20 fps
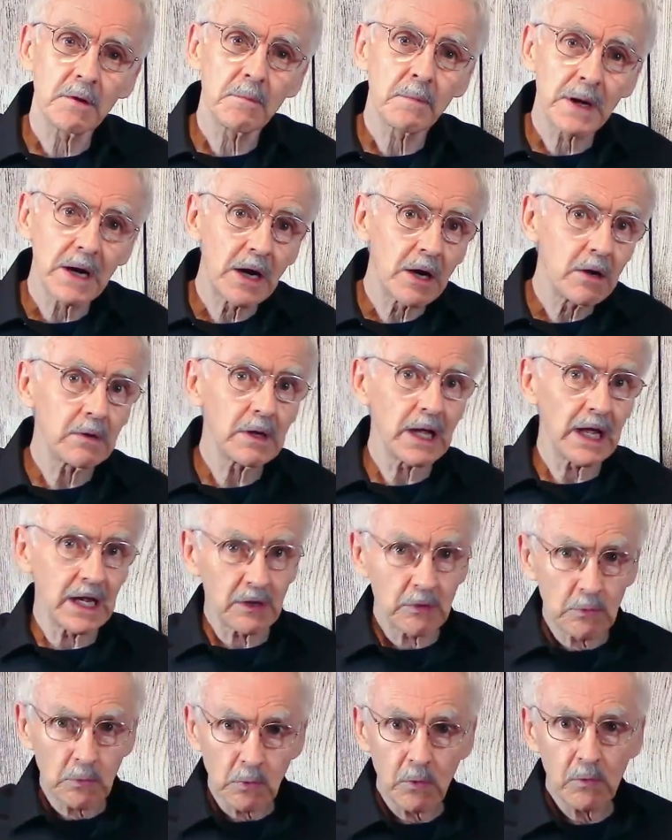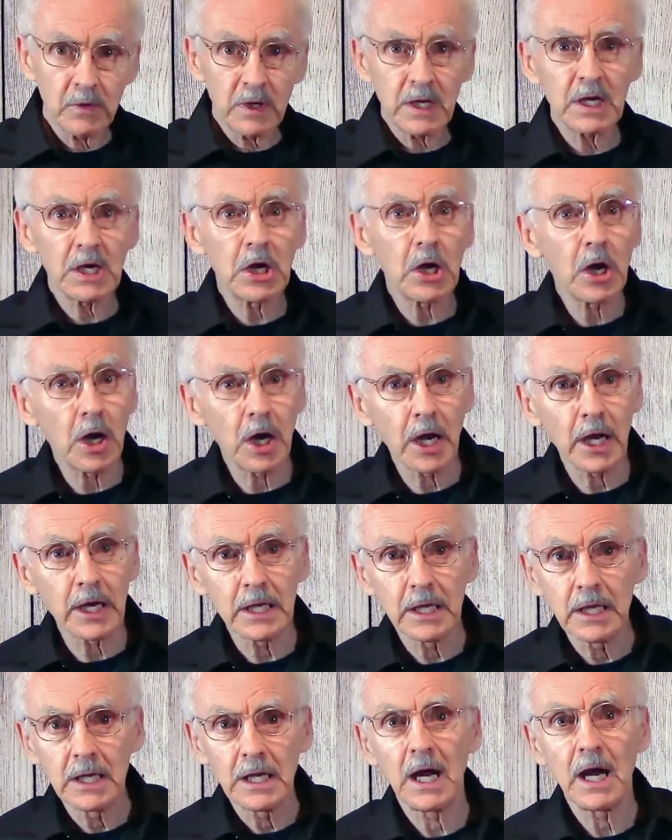about and growing in God
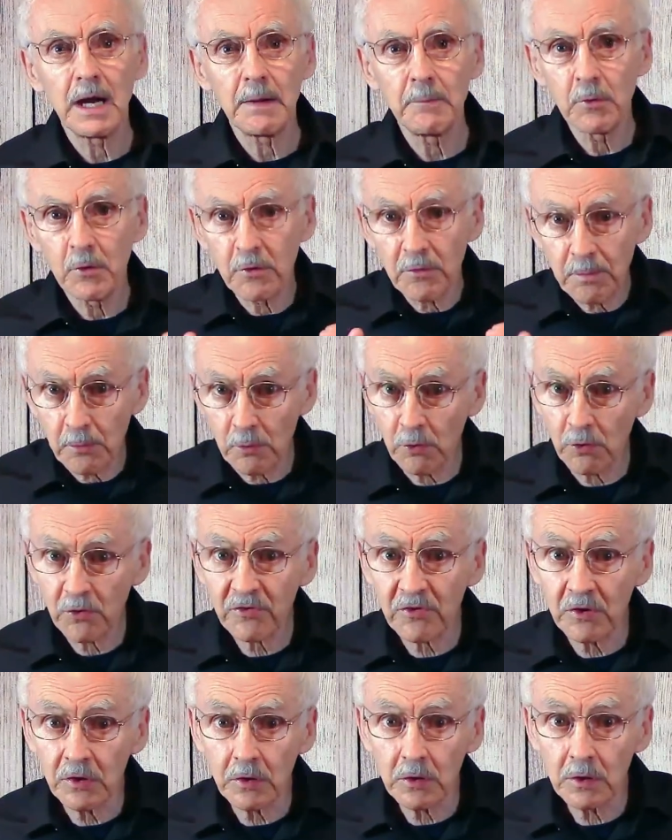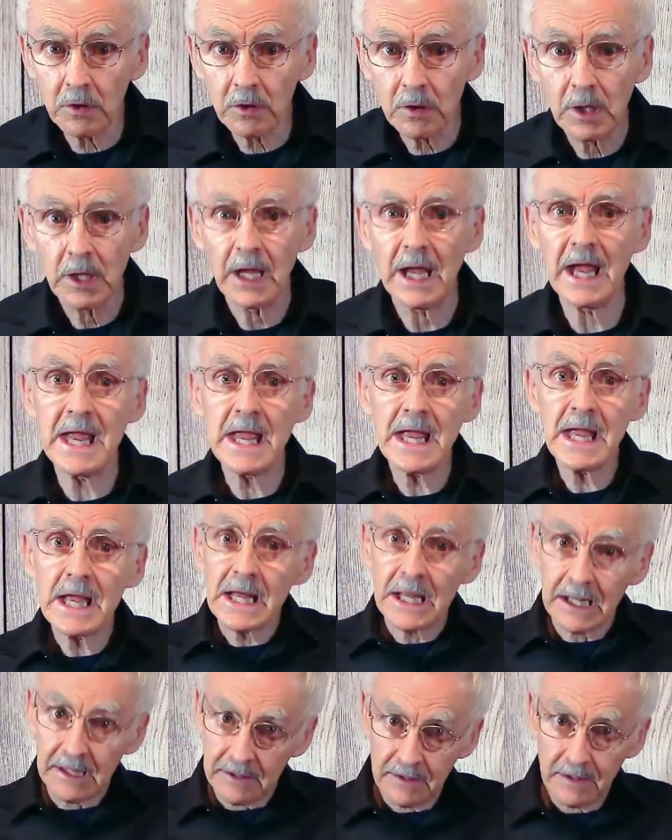are both personal
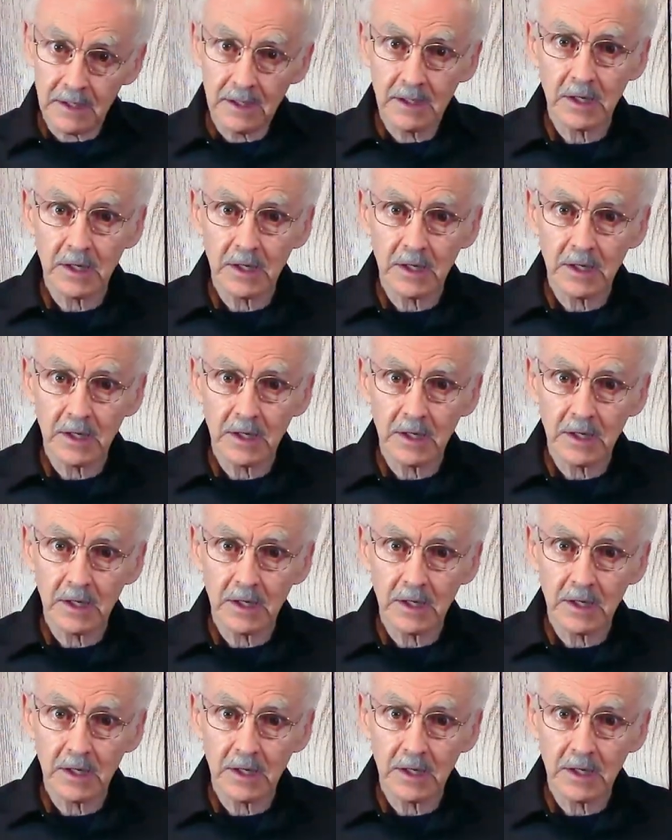and